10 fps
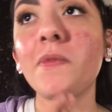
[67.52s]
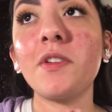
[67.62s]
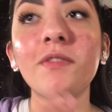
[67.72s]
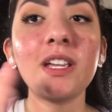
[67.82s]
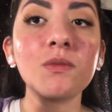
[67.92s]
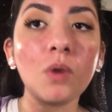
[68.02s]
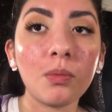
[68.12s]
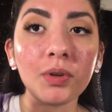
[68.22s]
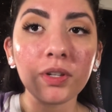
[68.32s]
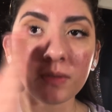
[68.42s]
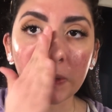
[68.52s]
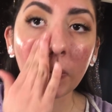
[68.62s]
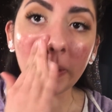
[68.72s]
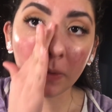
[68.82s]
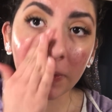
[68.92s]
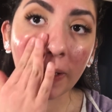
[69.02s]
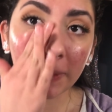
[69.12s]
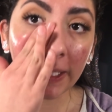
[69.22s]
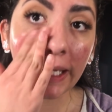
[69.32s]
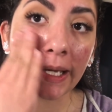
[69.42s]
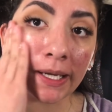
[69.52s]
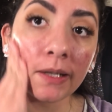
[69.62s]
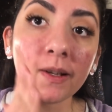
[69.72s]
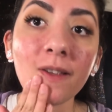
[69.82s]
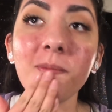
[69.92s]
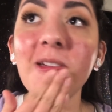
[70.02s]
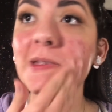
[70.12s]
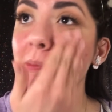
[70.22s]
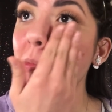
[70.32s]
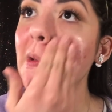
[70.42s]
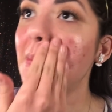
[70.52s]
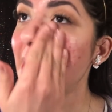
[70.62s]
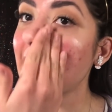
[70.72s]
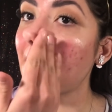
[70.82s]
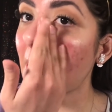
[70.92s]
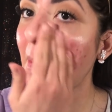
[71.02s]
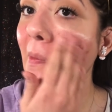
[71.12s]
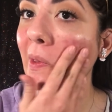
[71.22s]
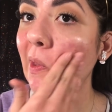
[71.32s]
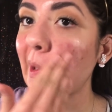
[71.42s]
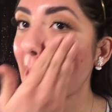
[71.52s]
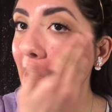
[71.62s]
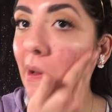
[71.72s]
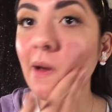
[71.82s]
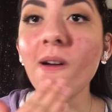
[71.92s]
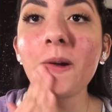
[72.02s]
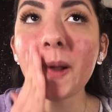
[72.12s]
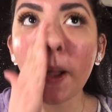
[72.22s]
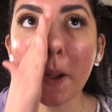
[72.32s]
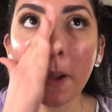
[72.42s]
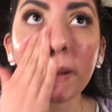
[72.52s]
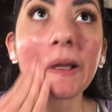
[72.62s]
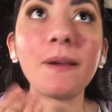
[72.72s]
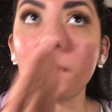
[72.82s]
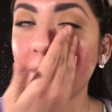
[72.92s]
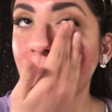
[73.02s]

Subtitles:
your face won't produce oil throughout the day and make your makeup all oily. Okay.